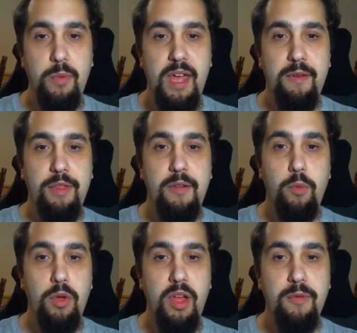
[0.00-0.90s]
we have left.
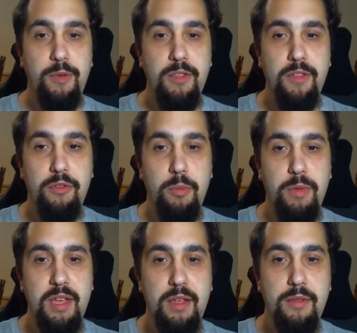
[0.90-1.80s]
We'll go ahead and free this group
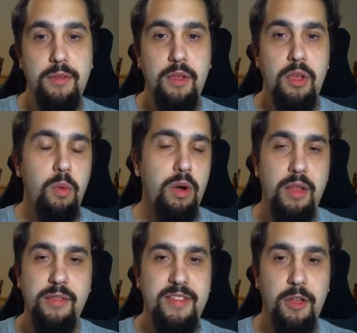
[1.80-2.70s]
of kids. We're
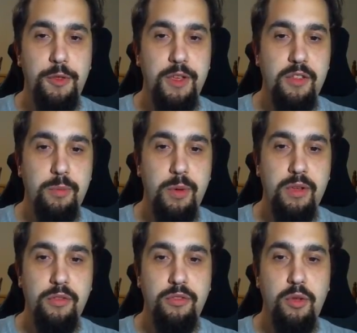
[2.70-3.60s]
unstealthing at this point
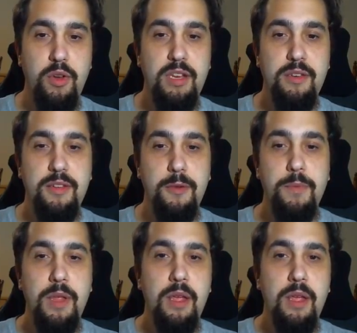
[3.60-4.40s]
because there's no need to.